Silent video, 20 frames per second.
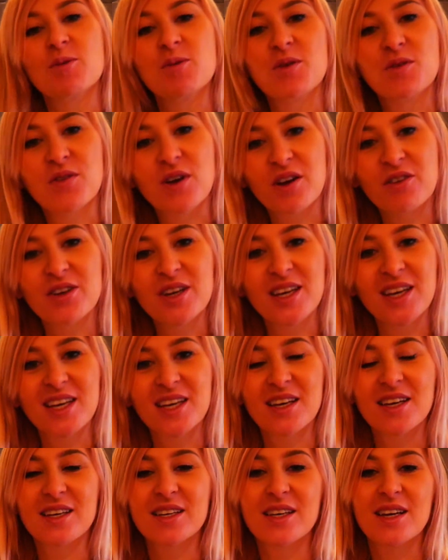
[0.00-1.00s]
you a very
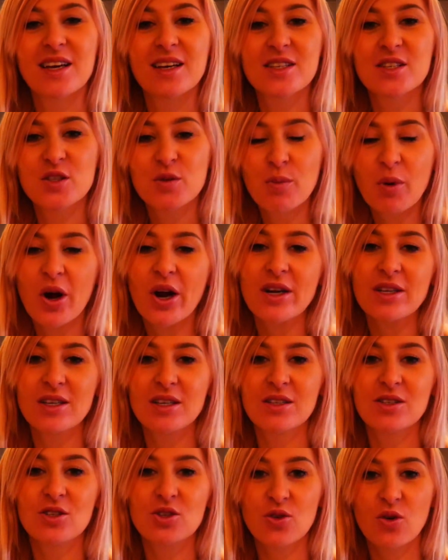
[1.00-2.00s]
smart
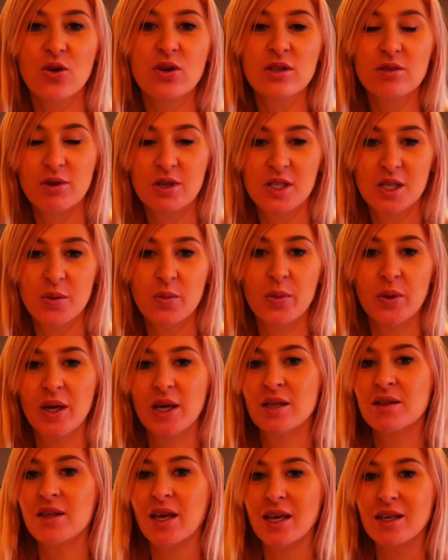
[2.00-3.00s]
and short recipe.
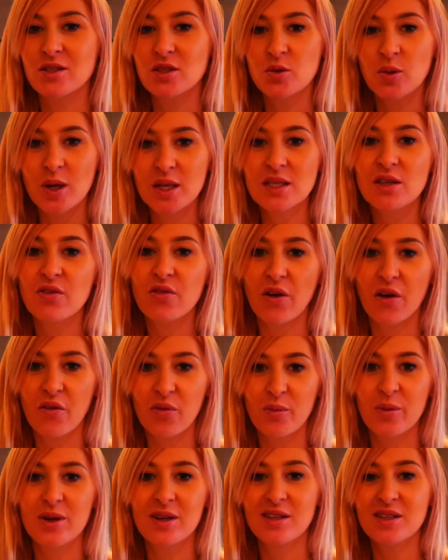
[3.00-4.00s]
It takes 25
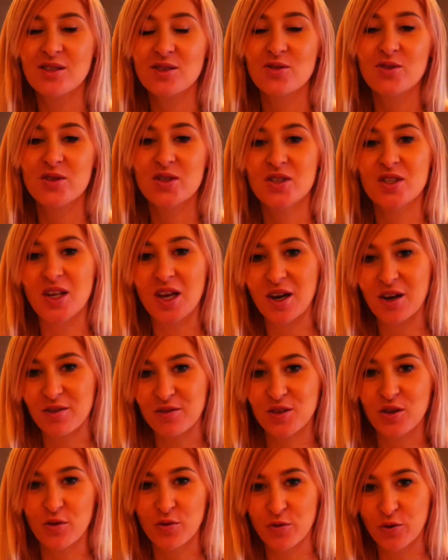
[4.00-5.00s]
minutes to serve
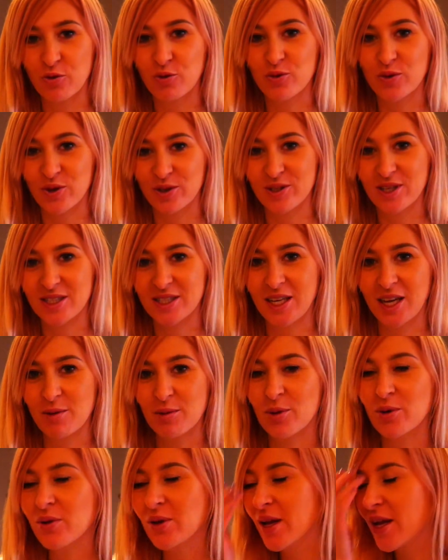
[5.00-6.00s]
the food on the
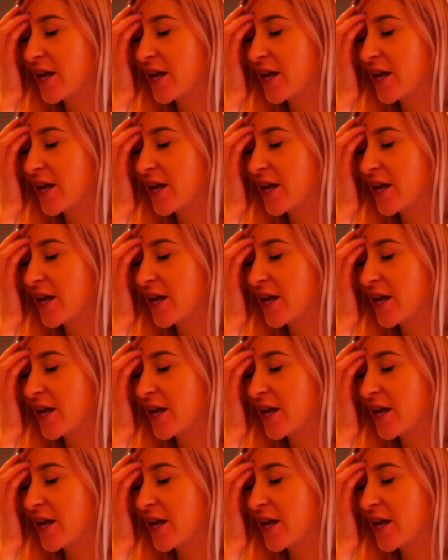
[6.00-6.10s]
table,